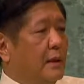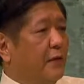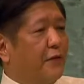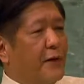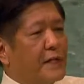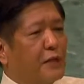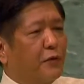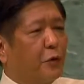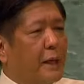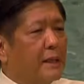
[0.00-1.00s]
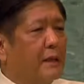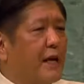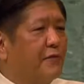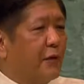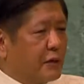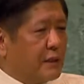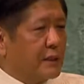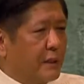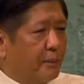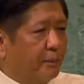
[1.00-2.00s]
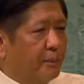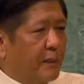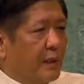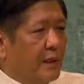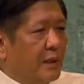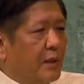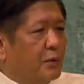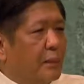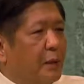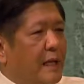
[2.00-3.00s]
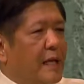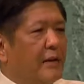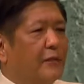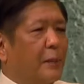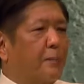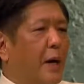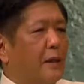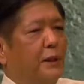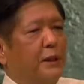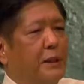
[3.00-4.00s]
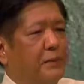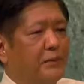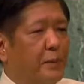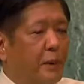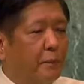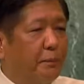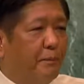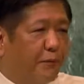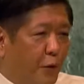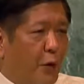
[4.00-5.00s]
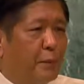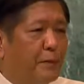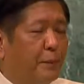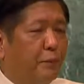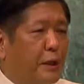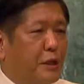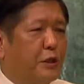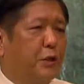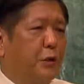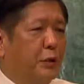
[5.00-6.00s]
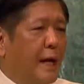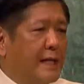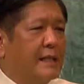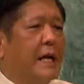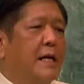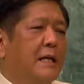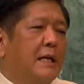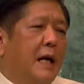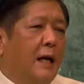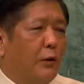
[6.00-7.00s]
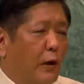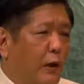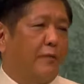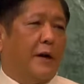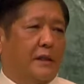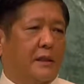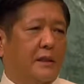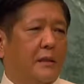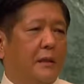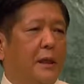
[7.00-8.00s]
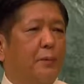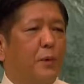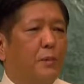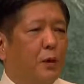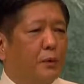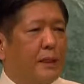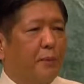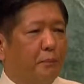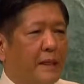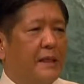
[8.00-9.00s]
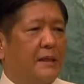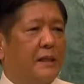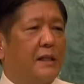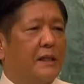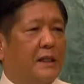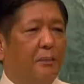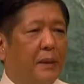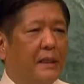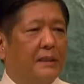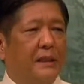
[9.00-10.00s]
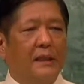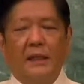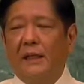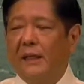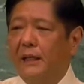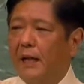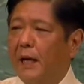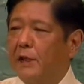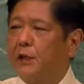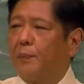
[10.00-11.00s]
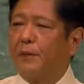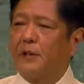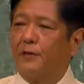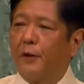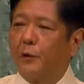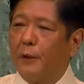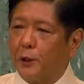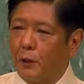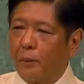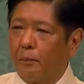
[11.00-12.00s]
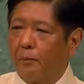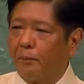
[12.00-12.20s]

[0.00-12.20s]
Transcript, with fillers: In the face of great diversity, we believe that partnerships the, form the bridge to unite all of us in promoting peace and stability in the Asia-Pacific region.